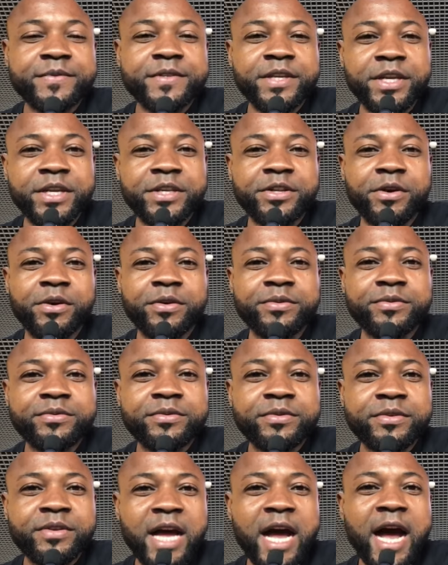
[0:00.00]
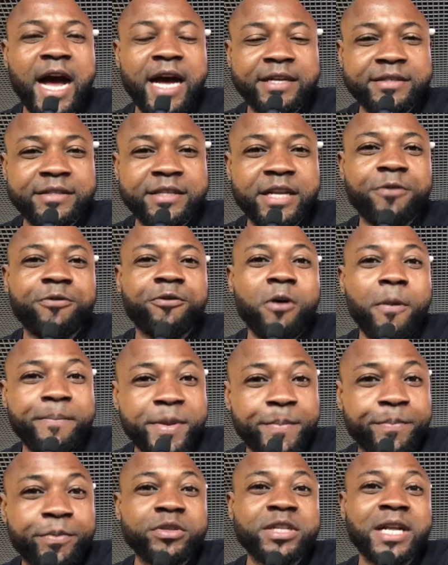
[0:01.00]
you know, and for
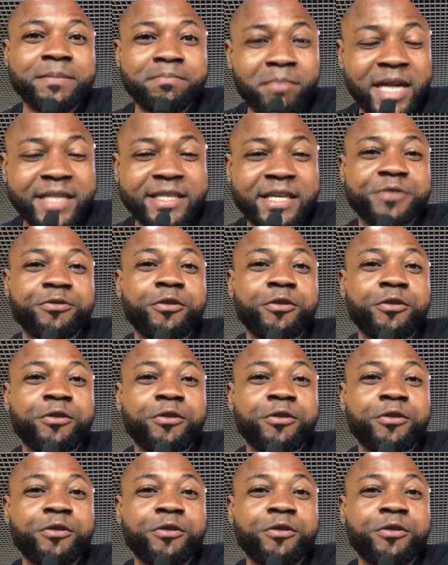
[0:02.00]
people that matters,